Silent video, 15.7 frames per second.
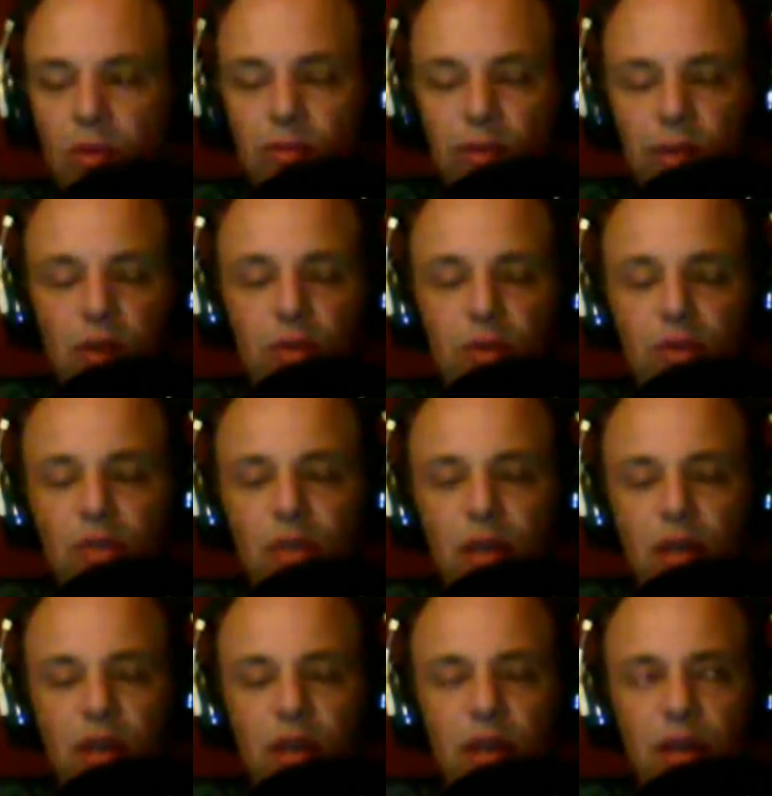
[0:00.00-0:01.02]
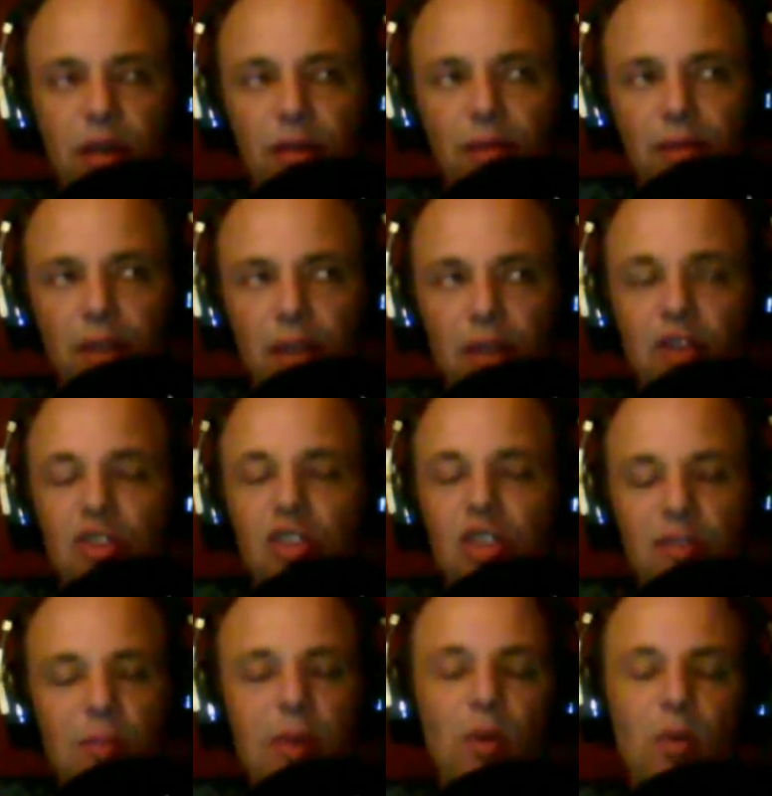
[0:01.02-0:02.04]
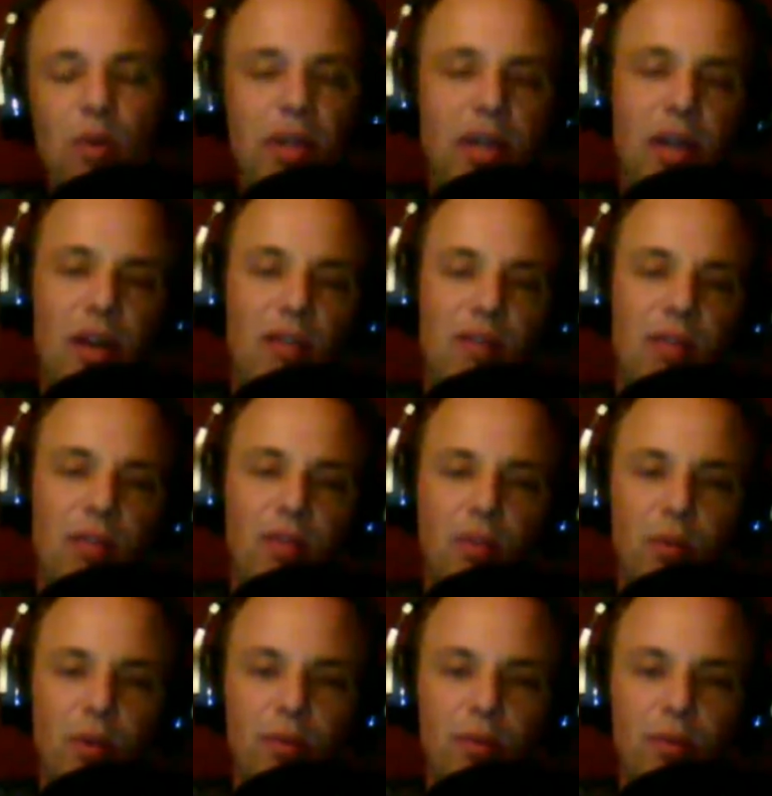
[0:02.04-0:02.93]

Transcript: reviews, you just have to be really careful.